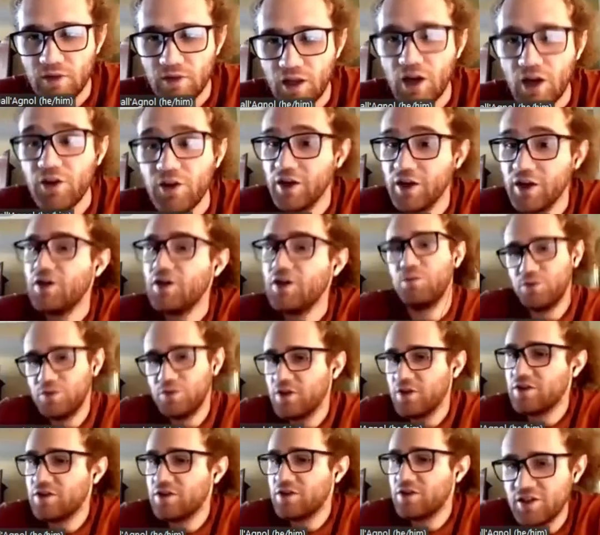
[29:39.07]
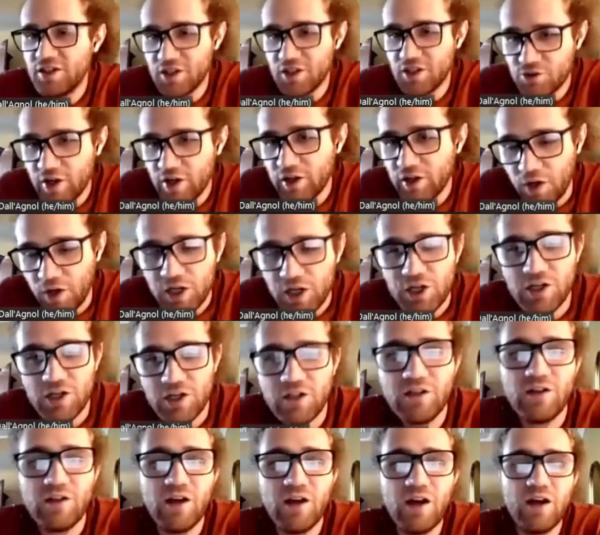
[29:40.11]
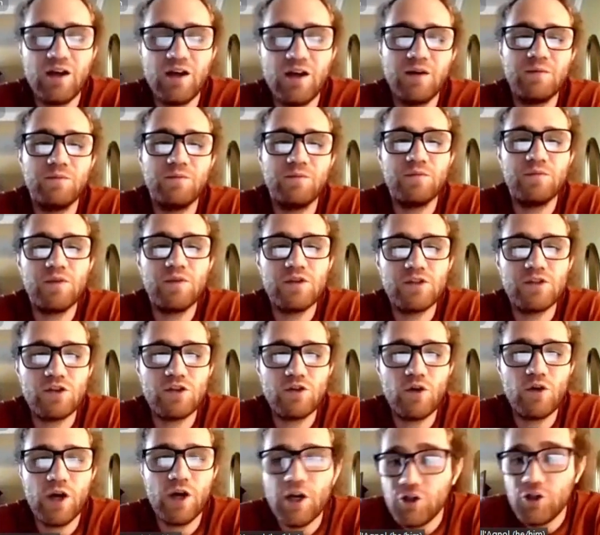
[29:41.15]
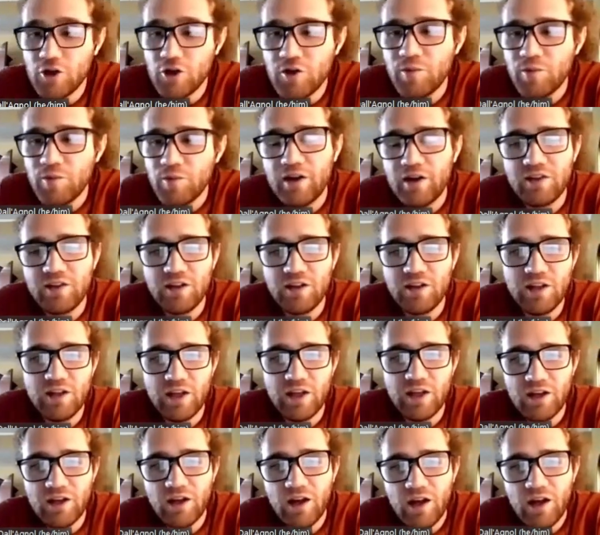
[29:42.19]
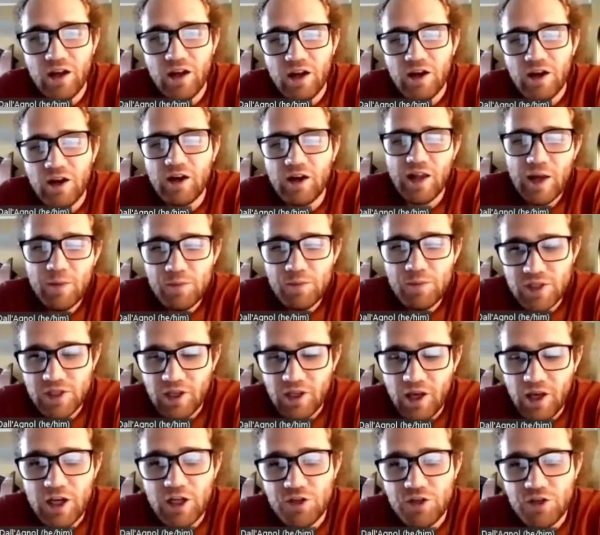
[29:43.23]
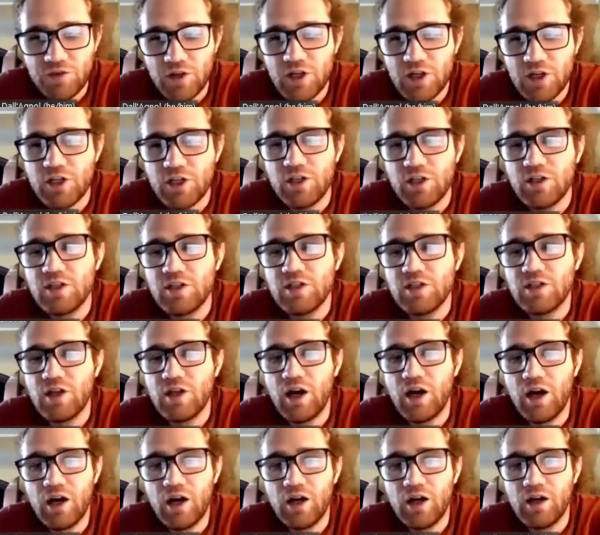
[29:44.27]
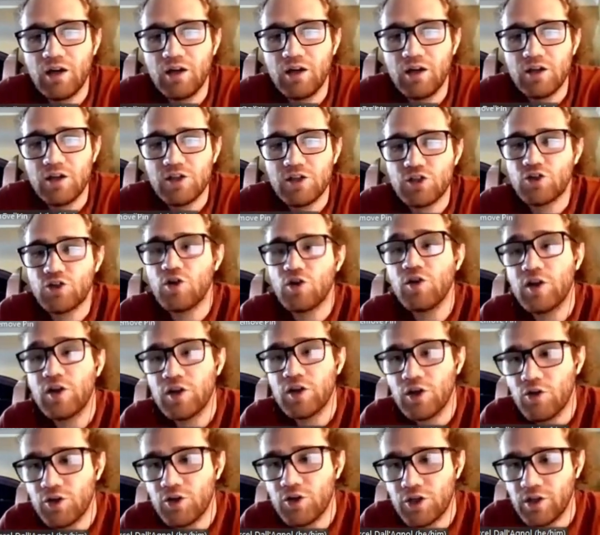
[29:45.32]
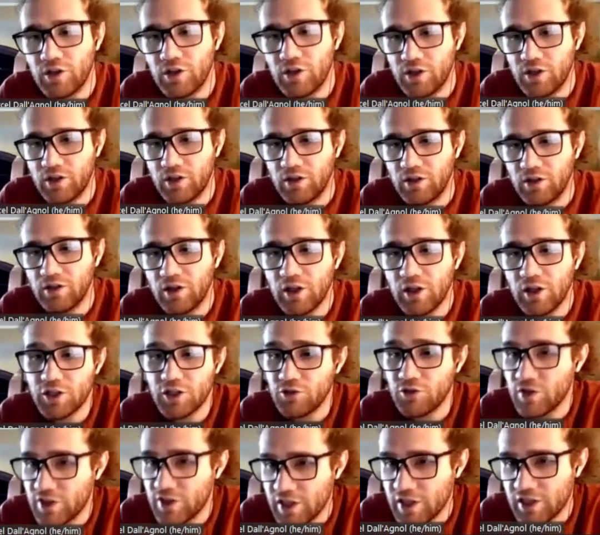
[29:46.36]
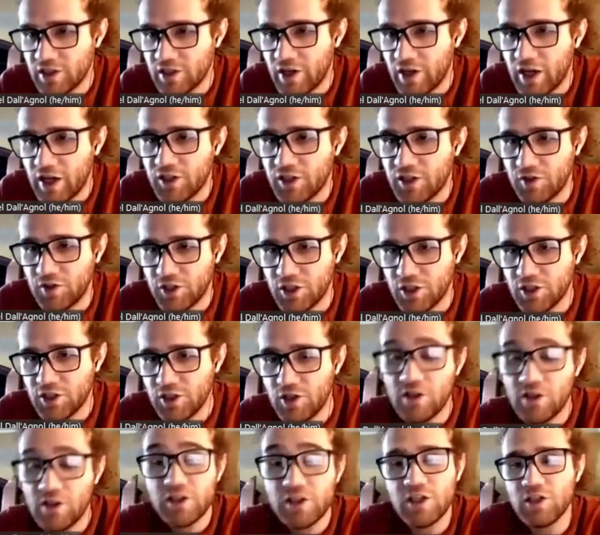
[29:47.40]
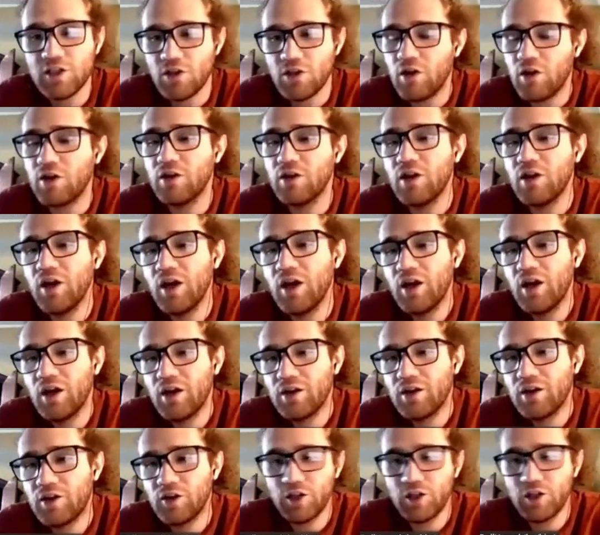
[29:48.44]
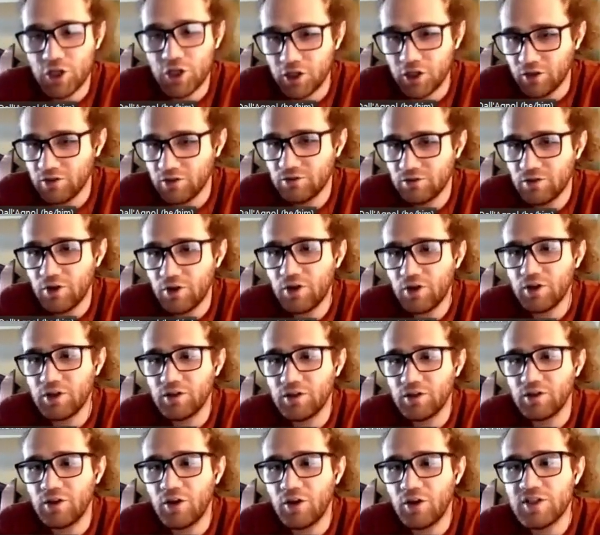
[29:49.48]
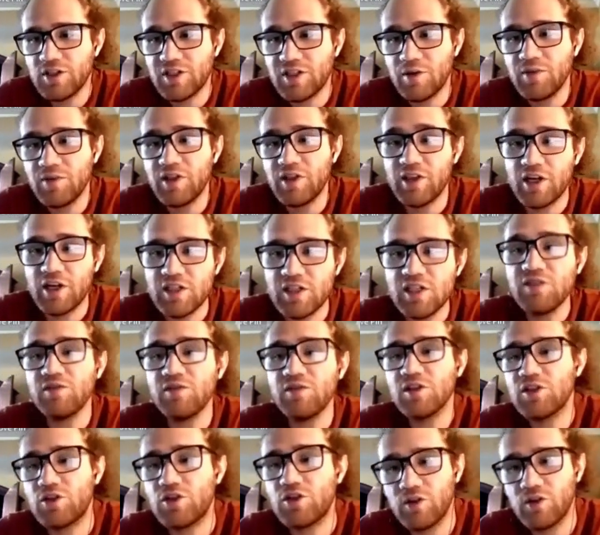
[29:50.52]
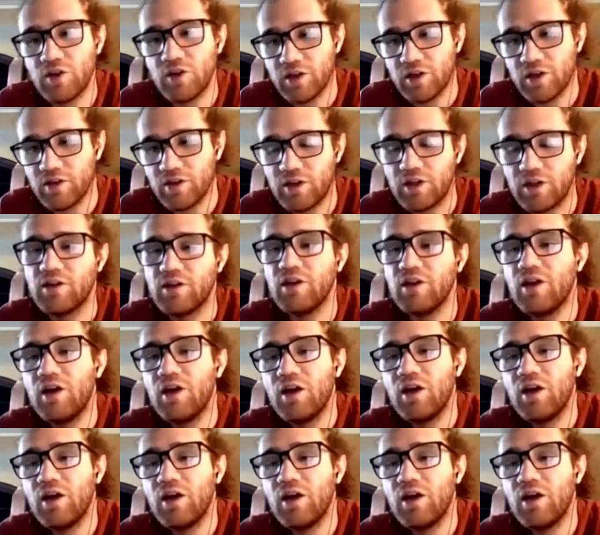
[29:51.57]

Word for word: Okay, uh, th this is a great question. Um, so I should remark that like collapsing hash functions are a stronger notion than collision resistant hash functions. So this is all conditional on, on something that is even stronger than